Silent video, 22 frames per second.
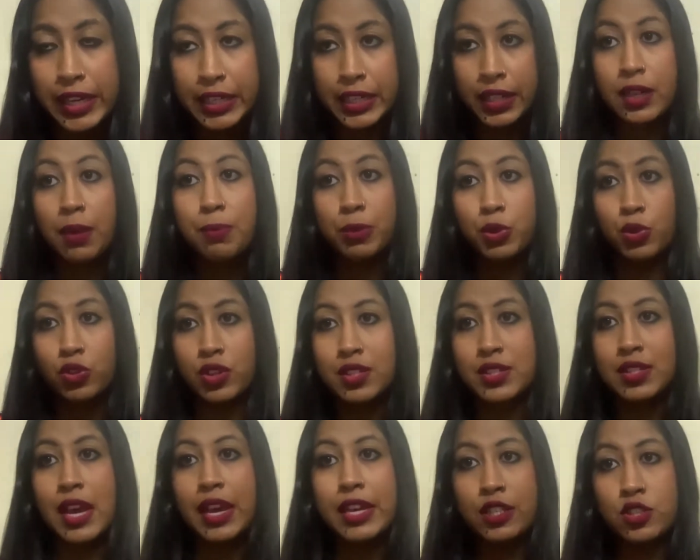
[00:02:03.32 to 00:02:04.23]
in computer
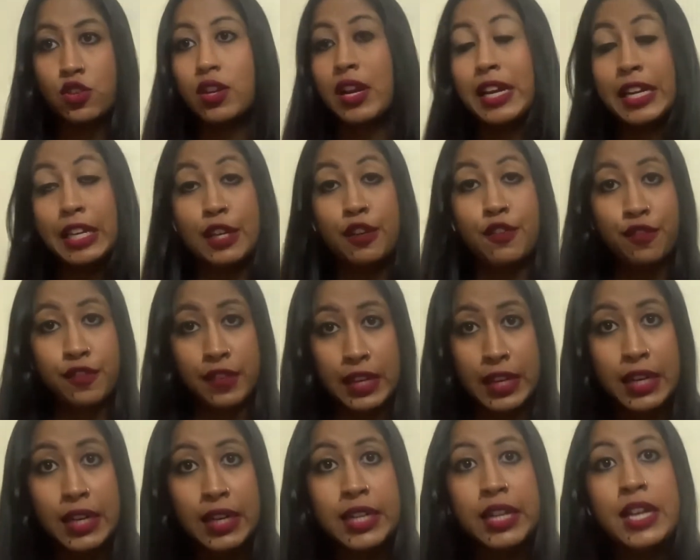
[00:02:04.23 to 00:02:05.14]
science or any
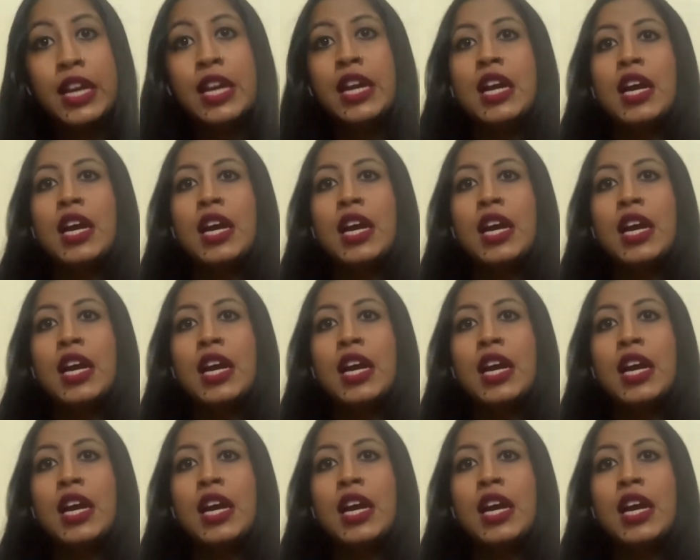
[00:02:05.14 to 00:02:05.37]
field